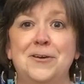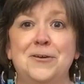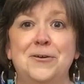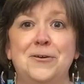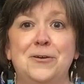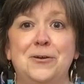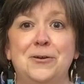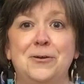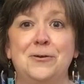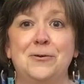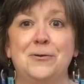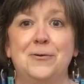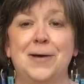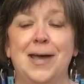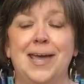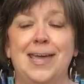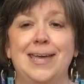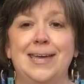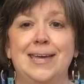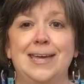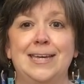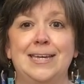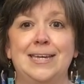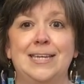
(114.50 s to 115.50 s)
who
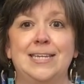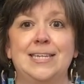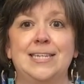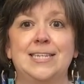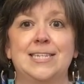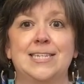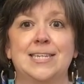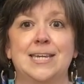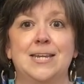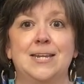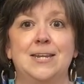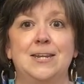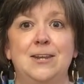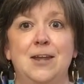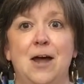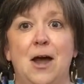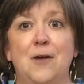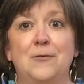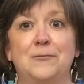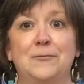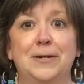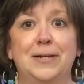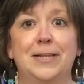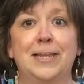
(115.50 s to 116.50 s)
is
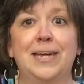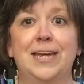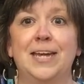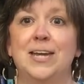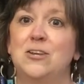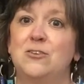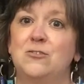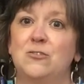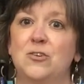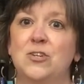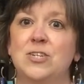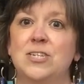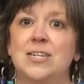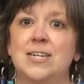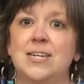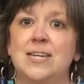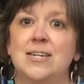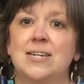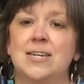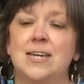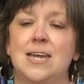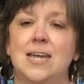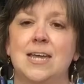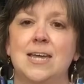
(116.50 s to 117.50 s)
not really
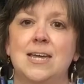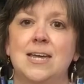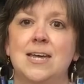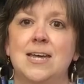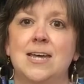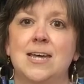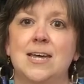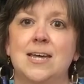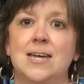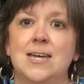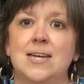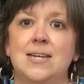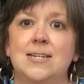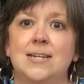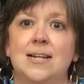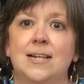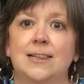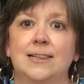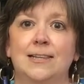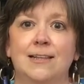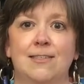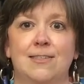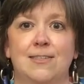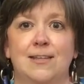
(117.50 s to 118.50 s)
interested in
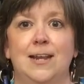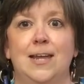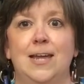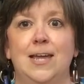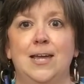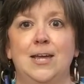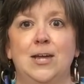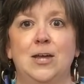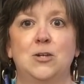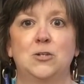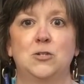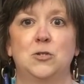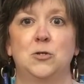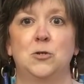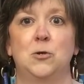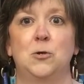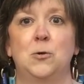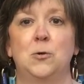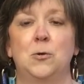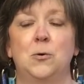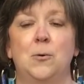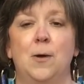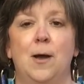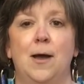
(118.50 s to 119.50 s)
listening
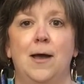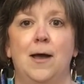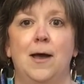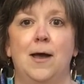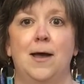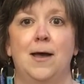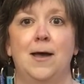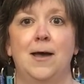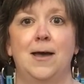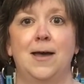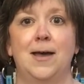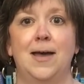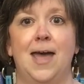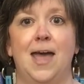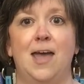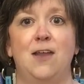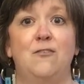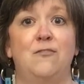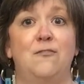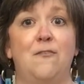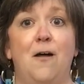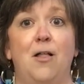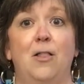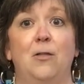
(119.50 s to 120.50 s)
to and
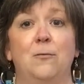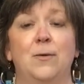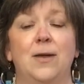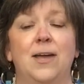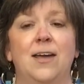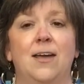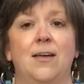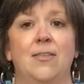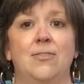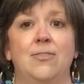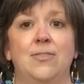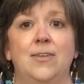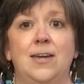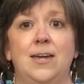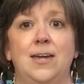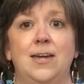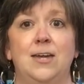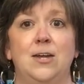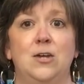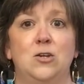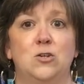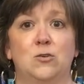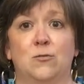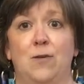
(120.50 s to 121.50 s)
following
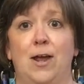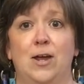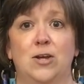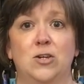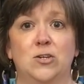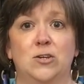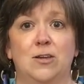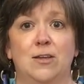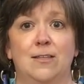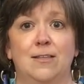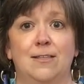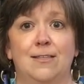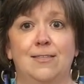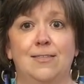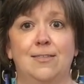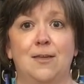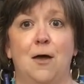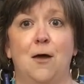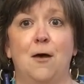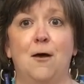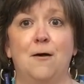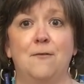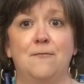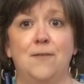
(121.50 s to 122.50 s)
the directions
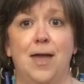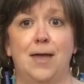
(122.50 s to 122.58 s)
of